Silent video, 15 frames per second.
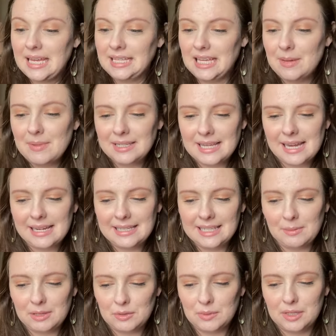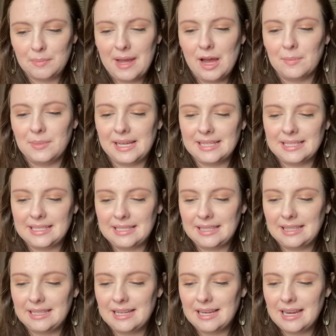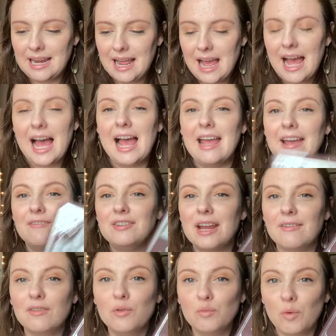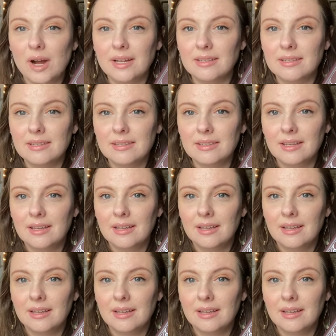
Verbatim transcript: yeah, I'm excited to see what this one's about, because I have never once,